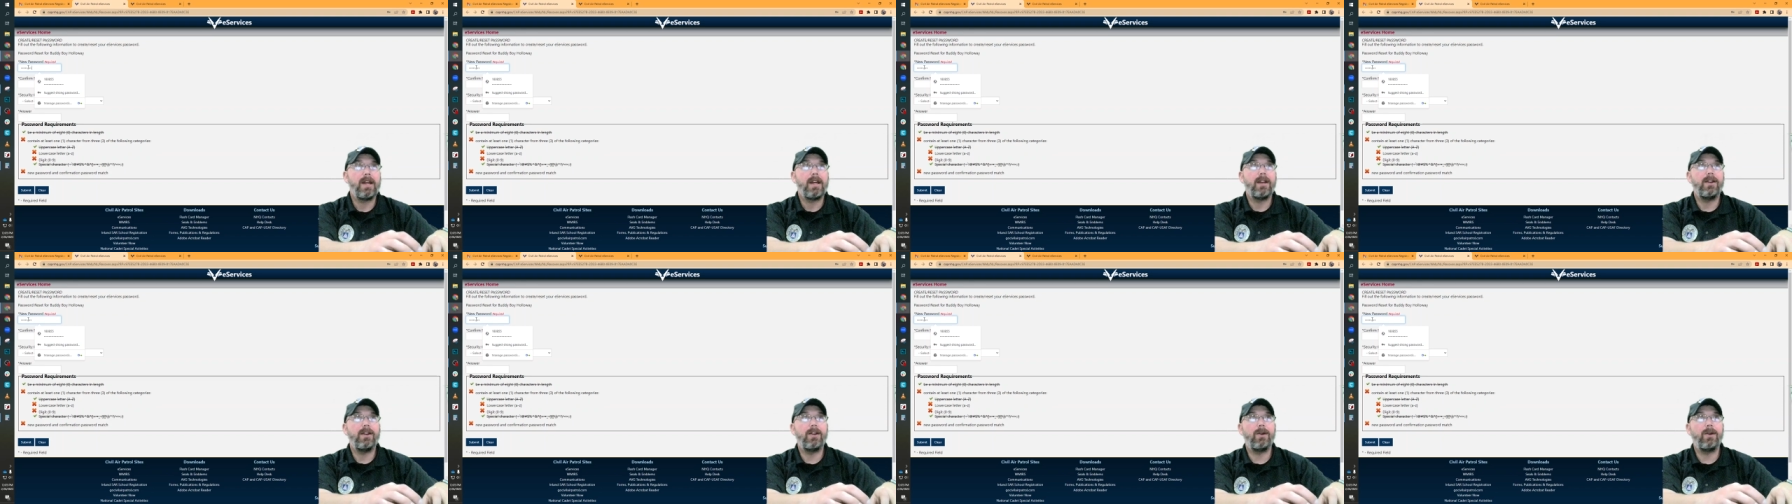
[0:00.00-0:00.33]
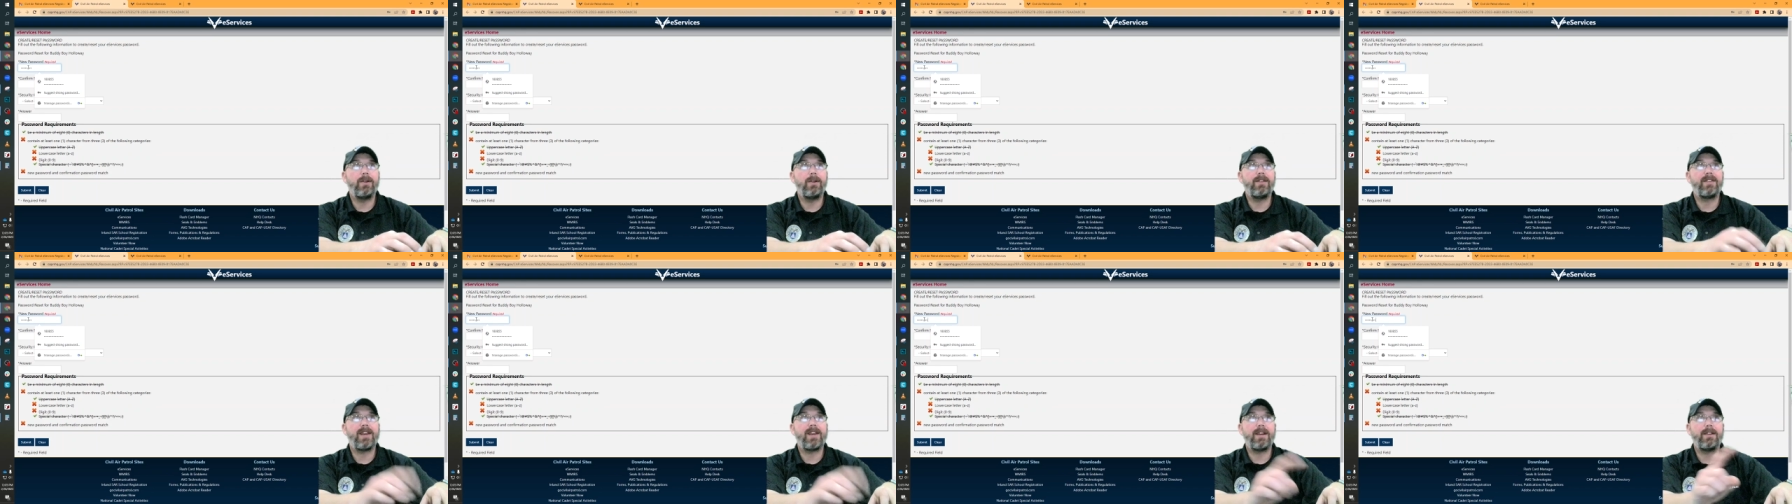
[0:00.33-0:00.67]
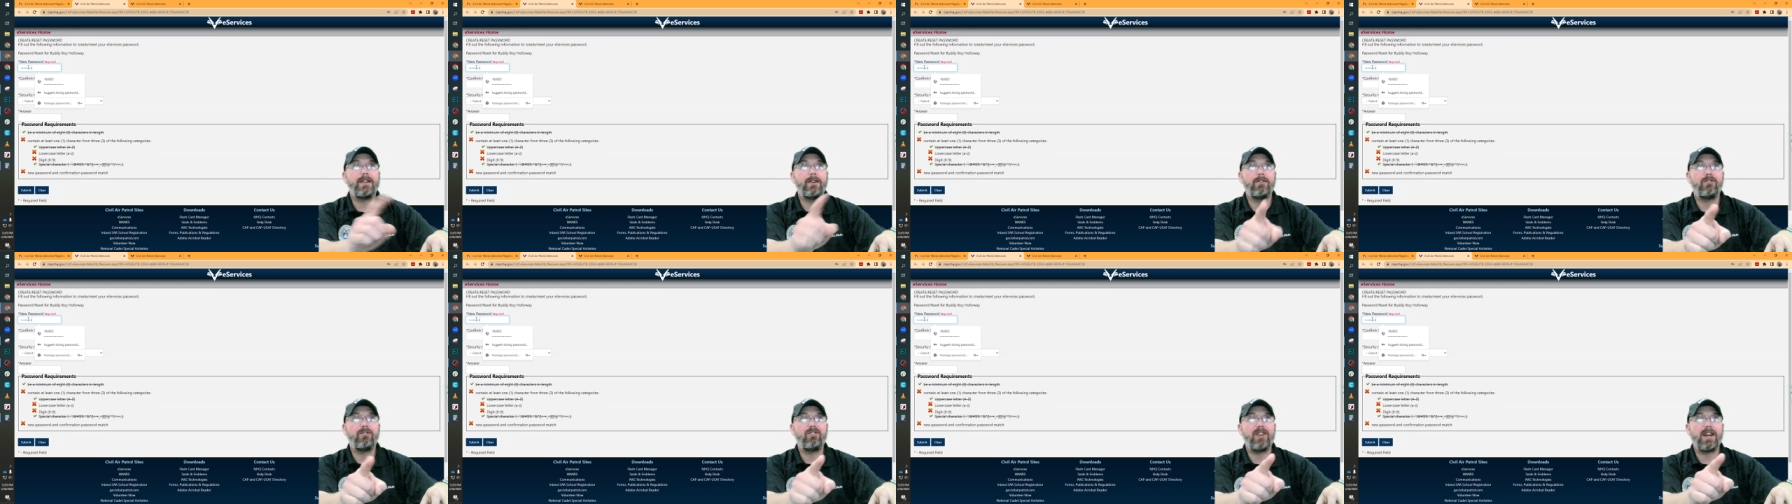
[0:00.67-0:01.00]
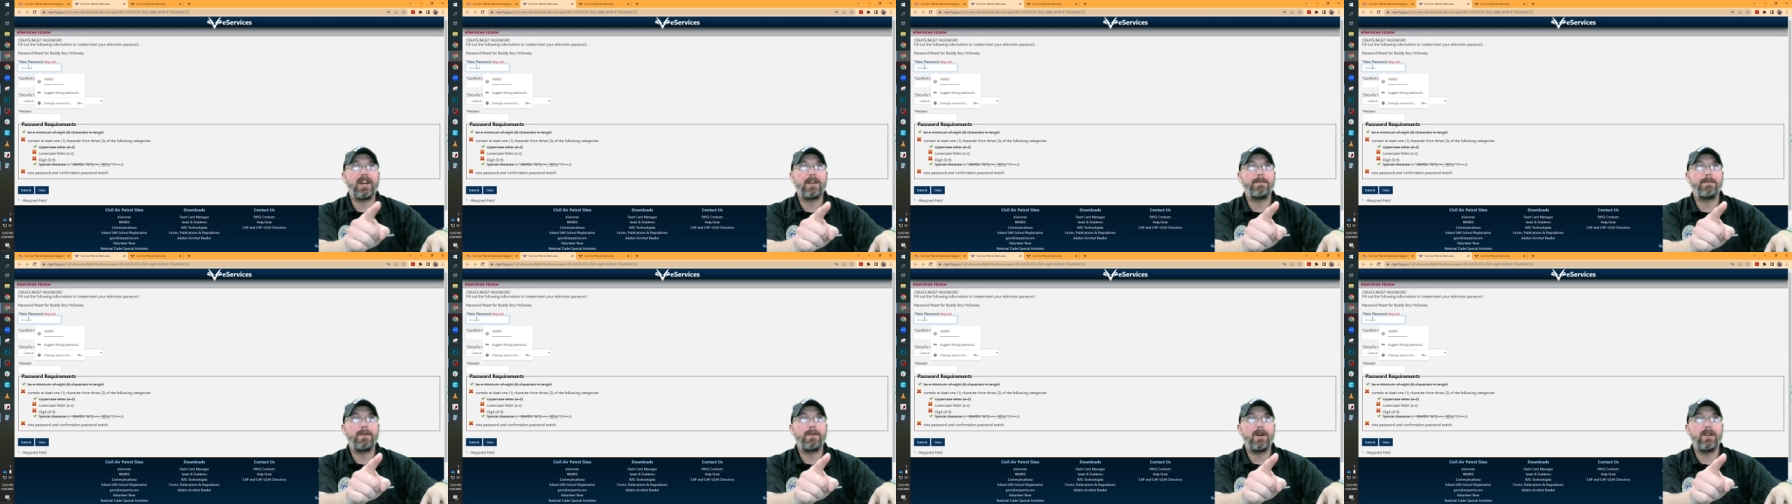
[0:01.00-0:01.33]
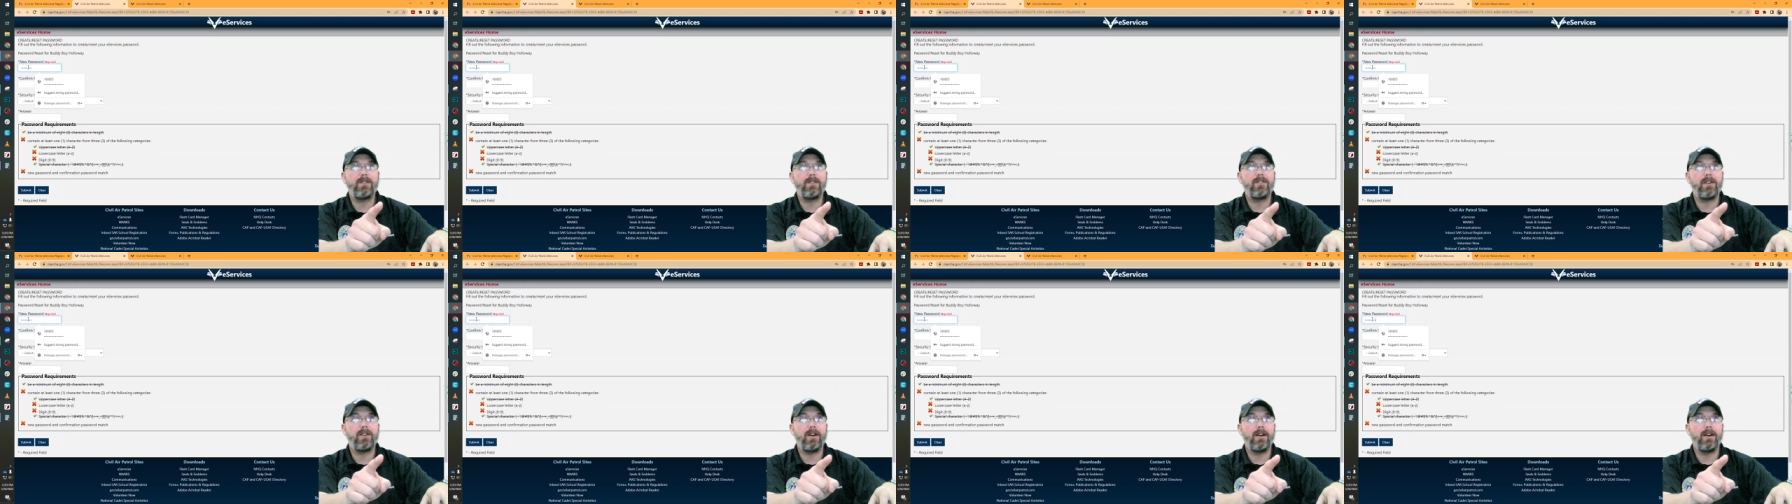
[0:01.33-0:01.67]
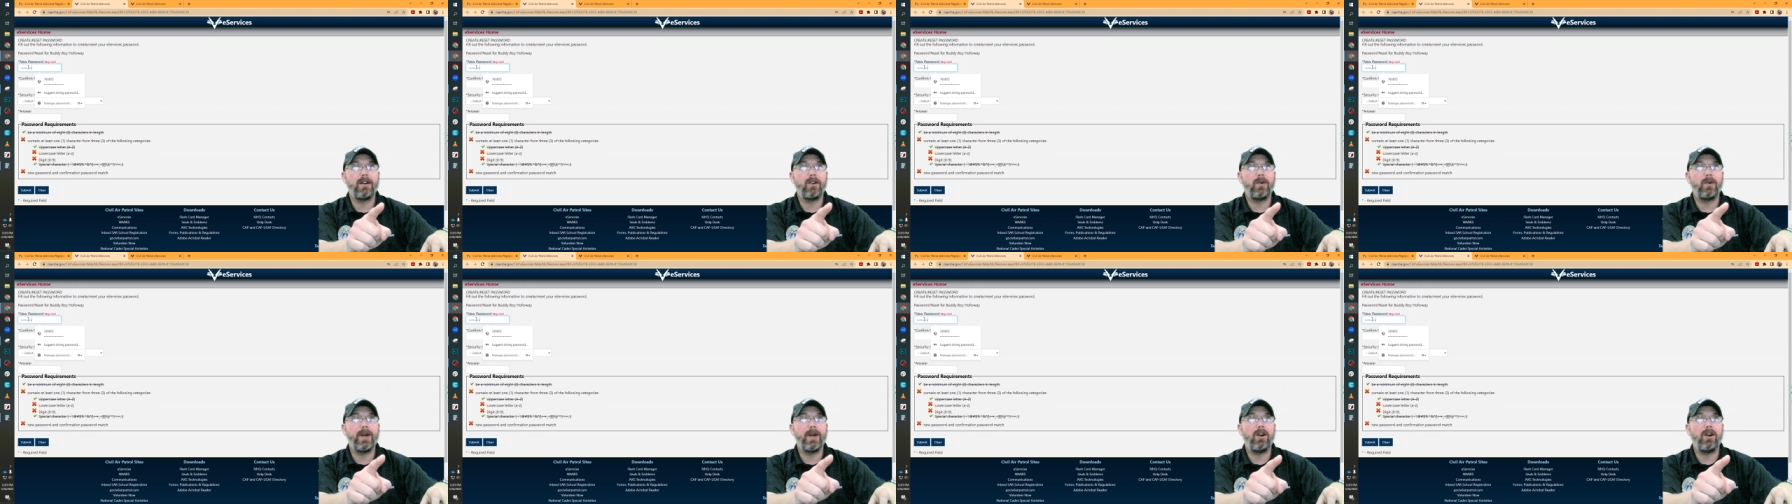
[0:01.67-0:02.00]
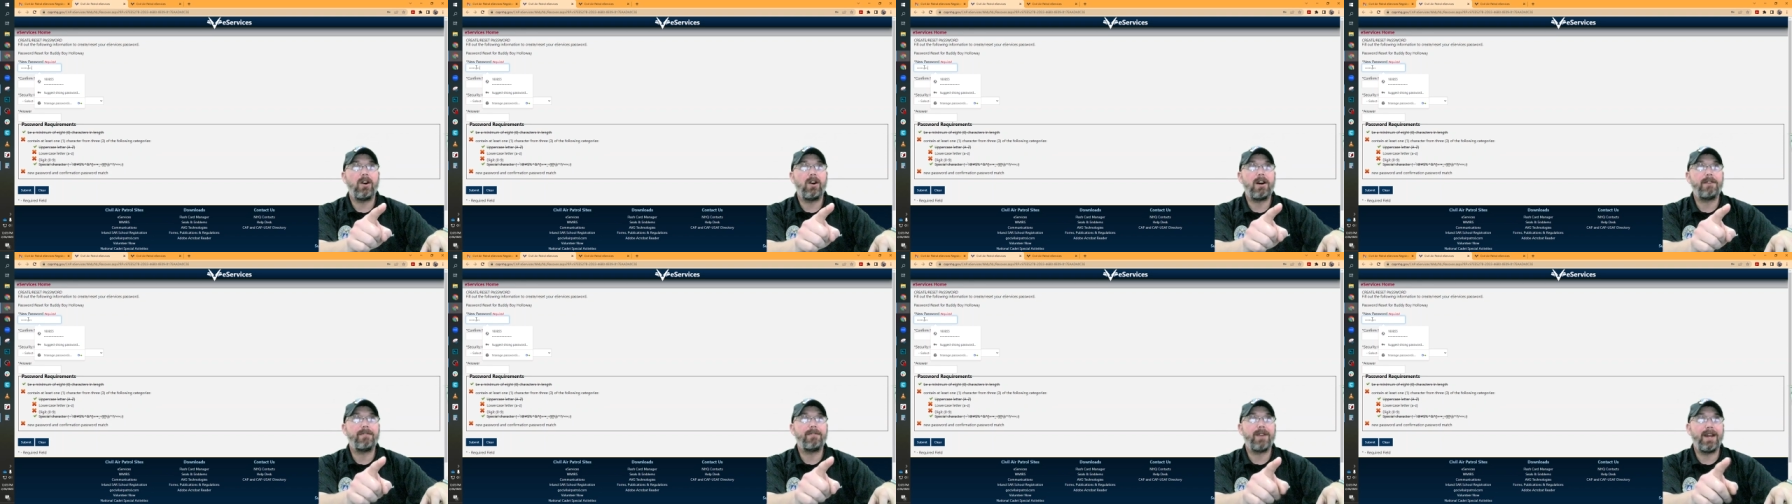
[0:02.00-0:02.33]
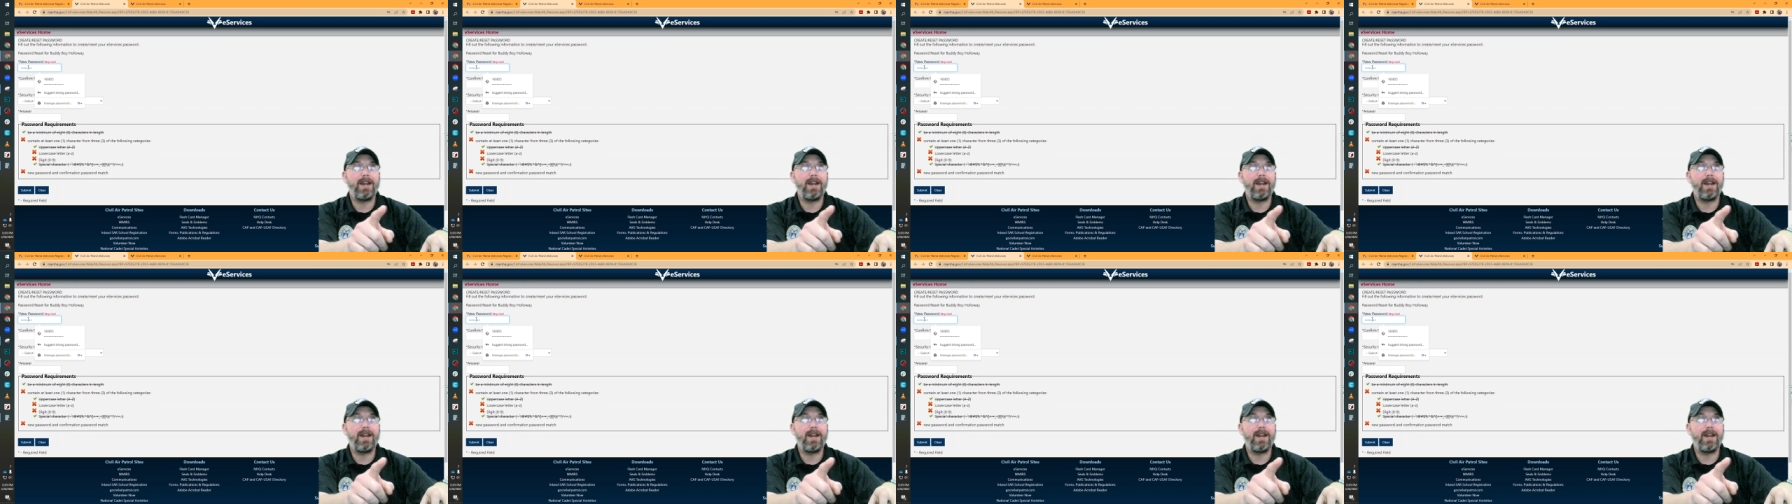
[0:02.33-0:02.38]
Notice how those check marks are going off